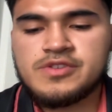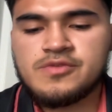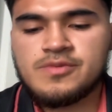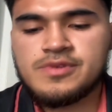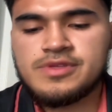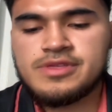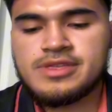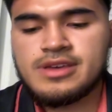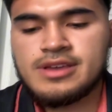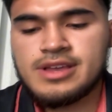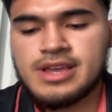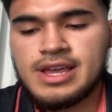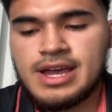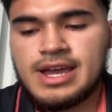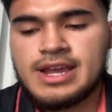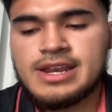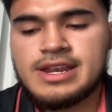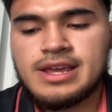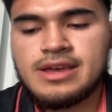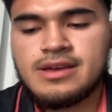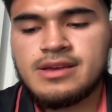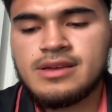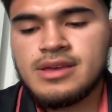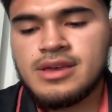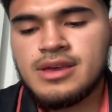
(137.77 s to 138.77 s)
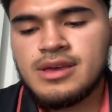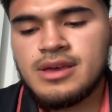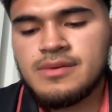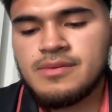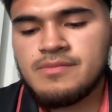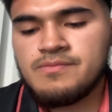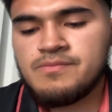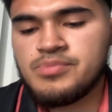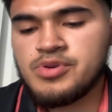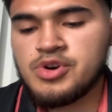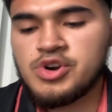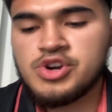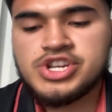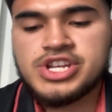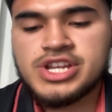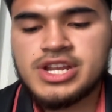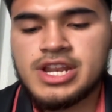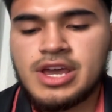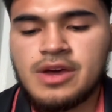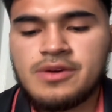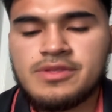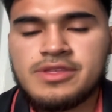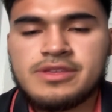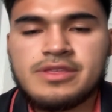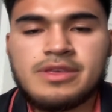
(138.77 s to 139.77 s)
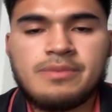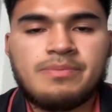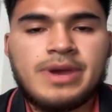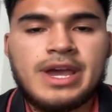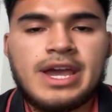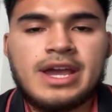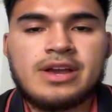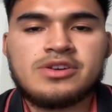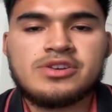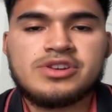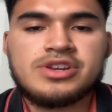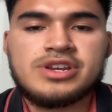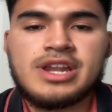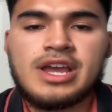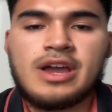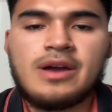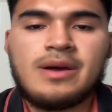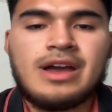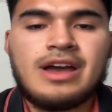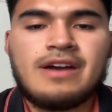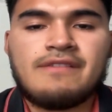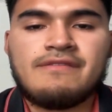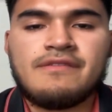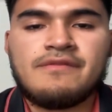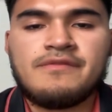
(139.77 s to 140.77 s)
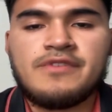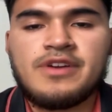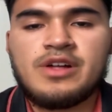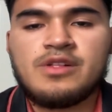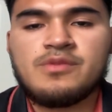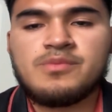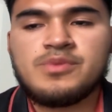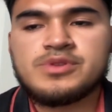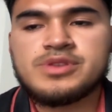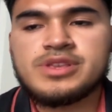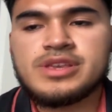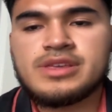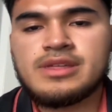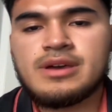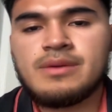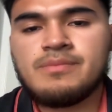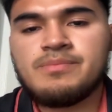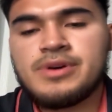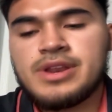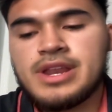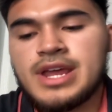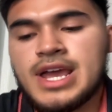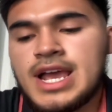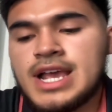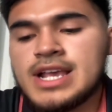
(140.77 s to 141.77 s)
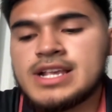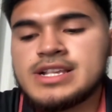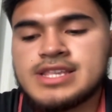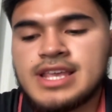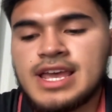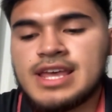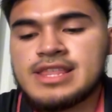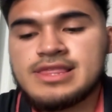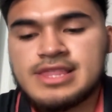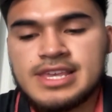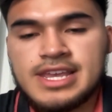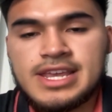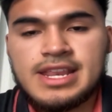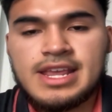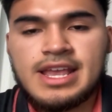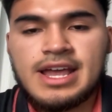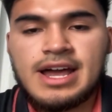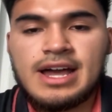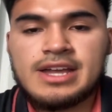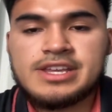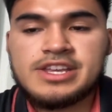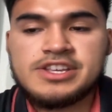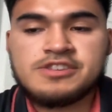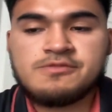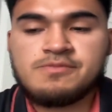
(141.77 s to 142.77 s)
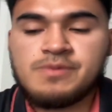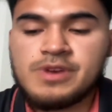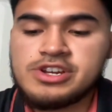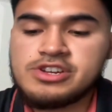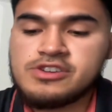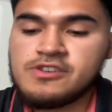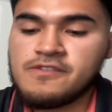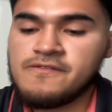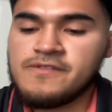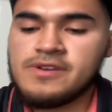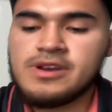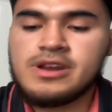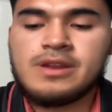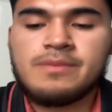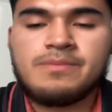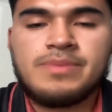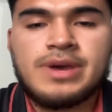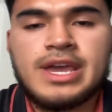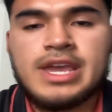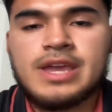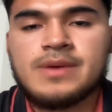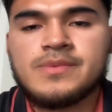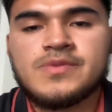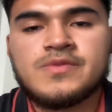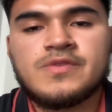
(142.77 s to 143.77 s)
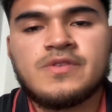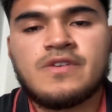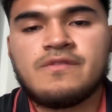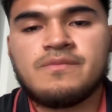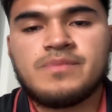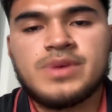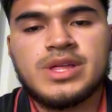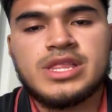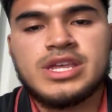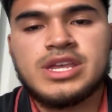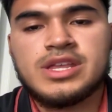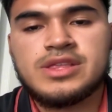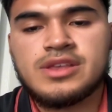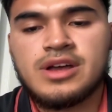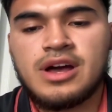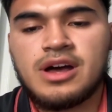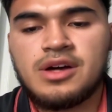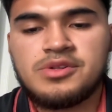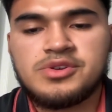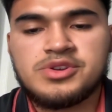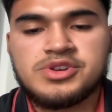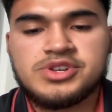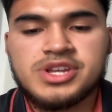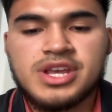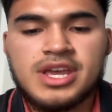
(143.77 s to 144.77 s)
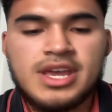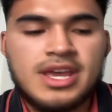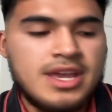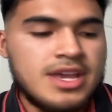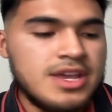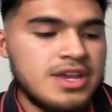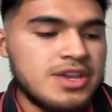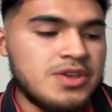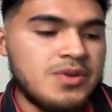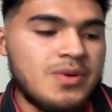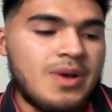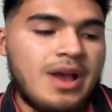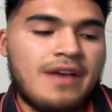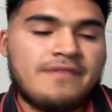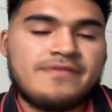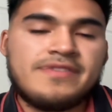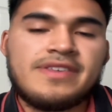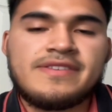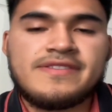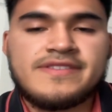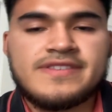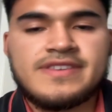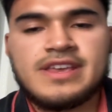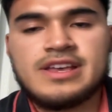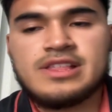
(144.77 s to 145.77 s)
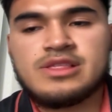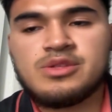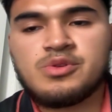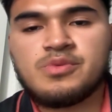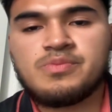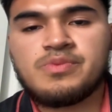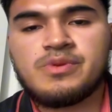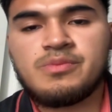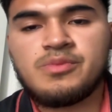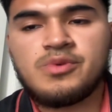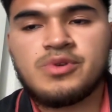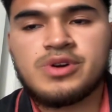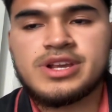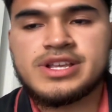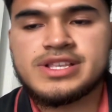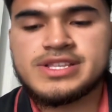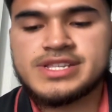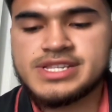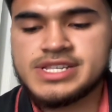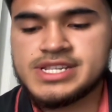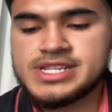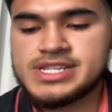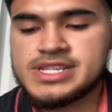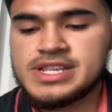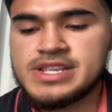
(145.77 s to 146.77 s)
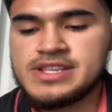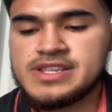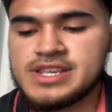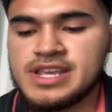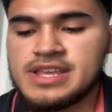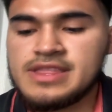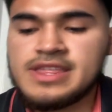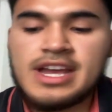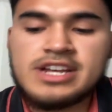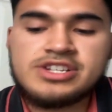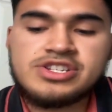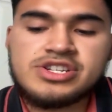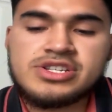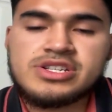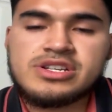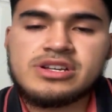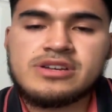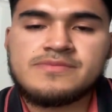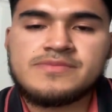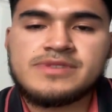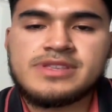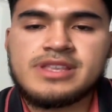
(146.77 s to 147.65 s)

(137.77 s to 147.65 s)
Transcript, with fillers: with the kind of personnel that the Packers now have available to them, but as that lead guy, especially if you're going to pay him $12 million, you have to see a little bit more consistency, and that just comes